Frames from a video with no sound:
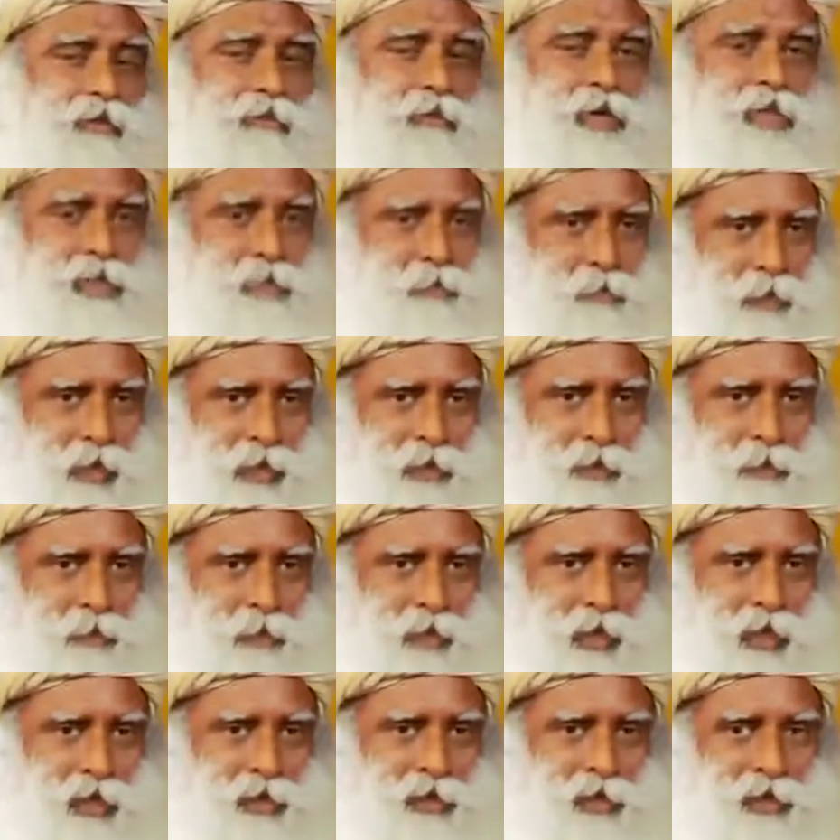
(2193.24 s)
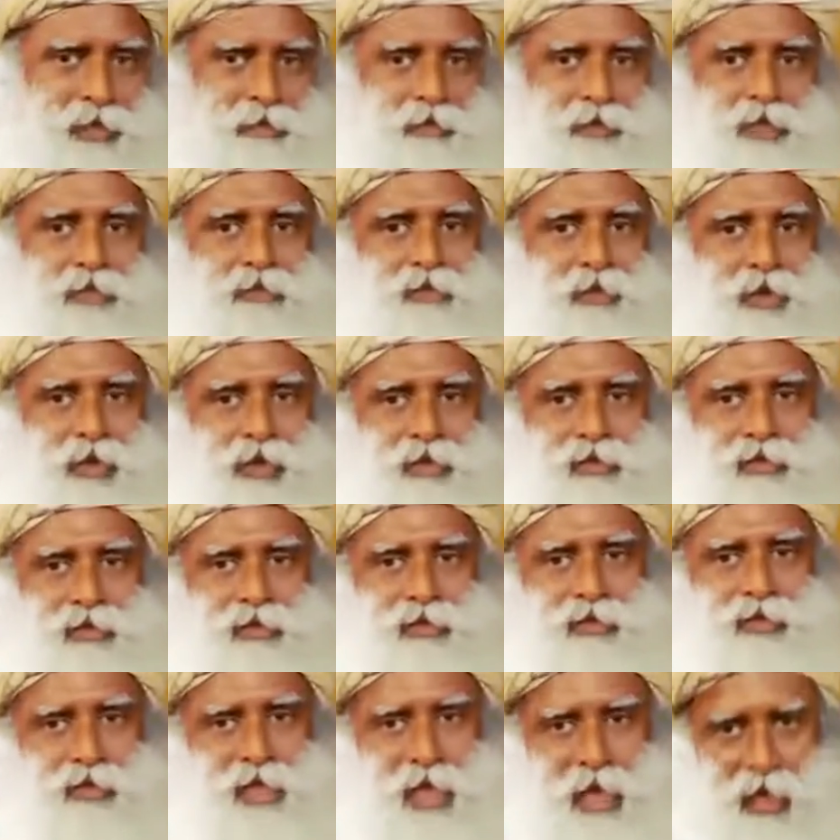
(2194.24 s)
we must pay the price, otherwise we'll
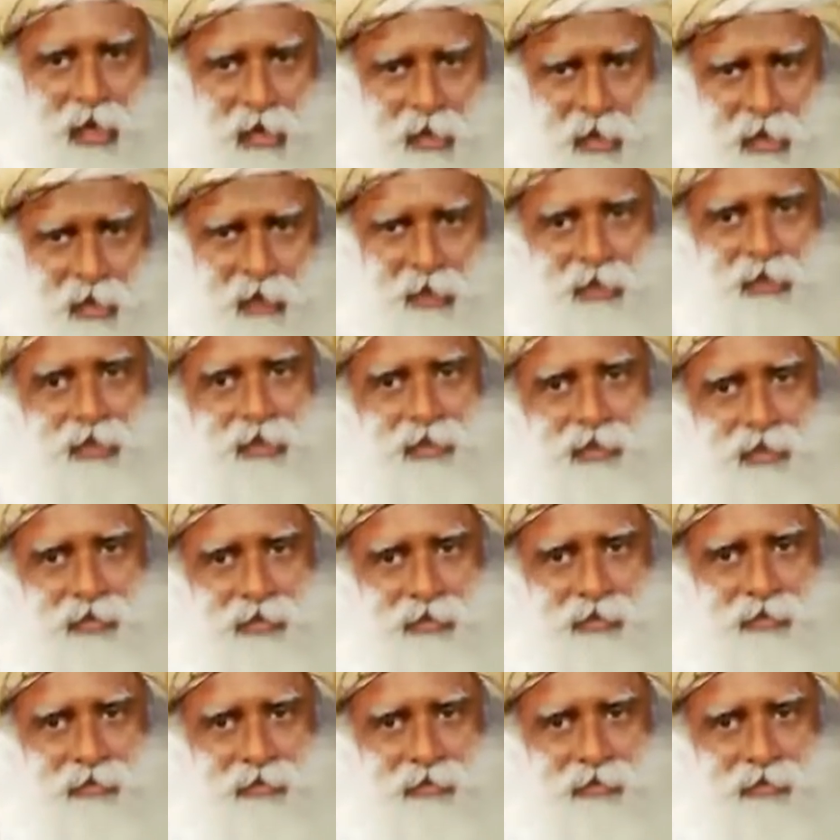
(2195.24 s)
stagnate